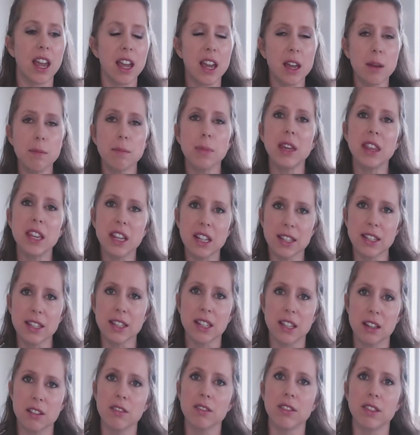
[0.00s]
can be these
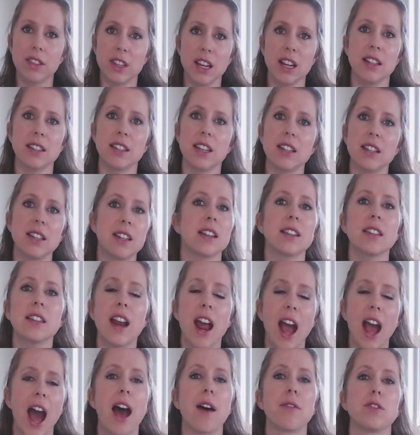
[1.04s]
little things. It doesn't
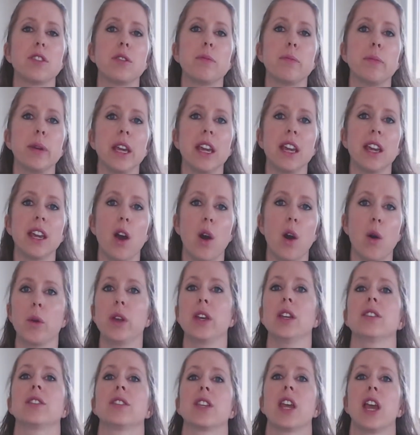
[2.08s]
have to be
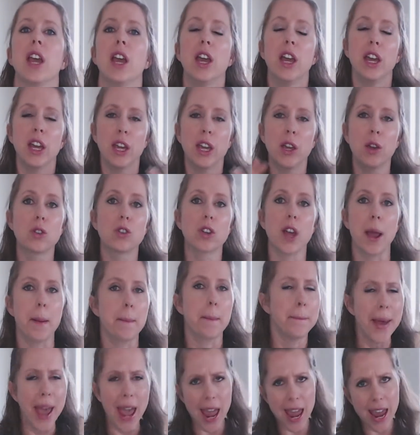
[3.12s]
always huge like,
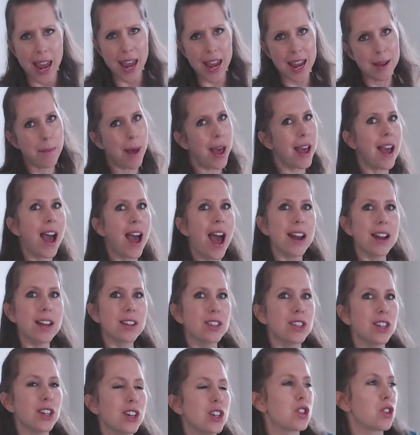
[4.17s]
babe, I got
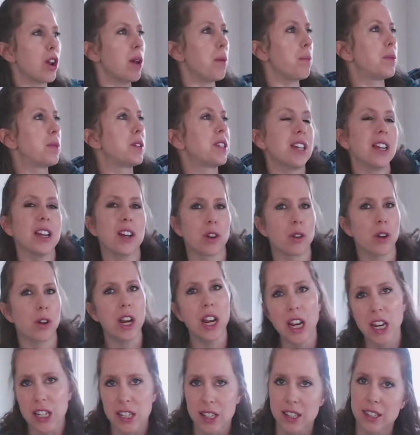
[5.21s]
us a trip to
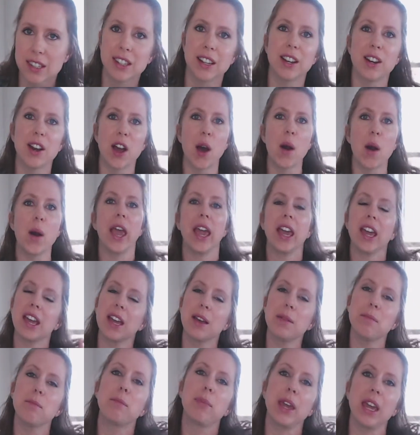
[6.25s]
Greece. You know, it
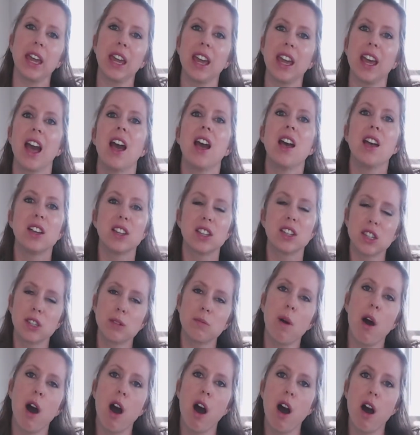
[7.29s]
can be
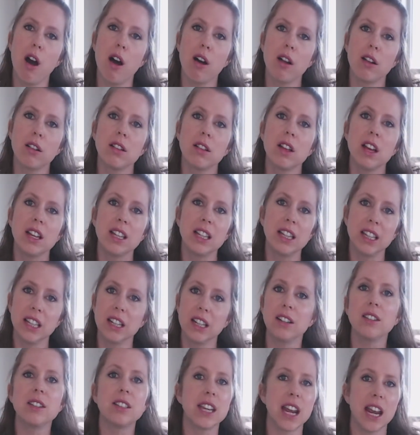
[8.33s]
small
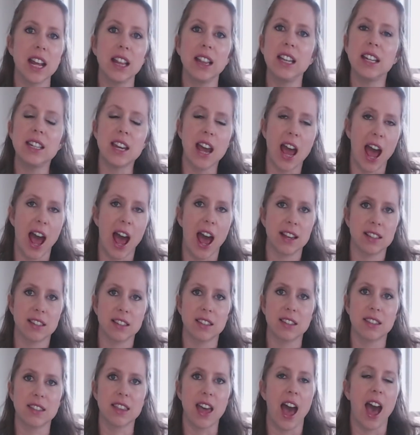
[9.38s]
little daily tasks
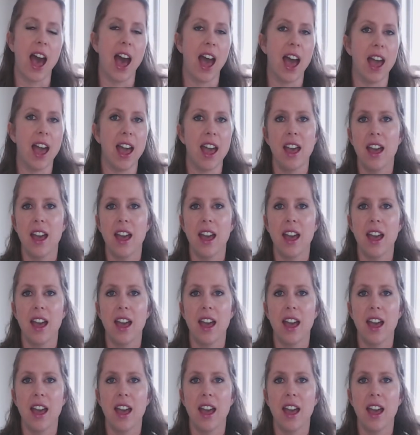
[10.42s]
that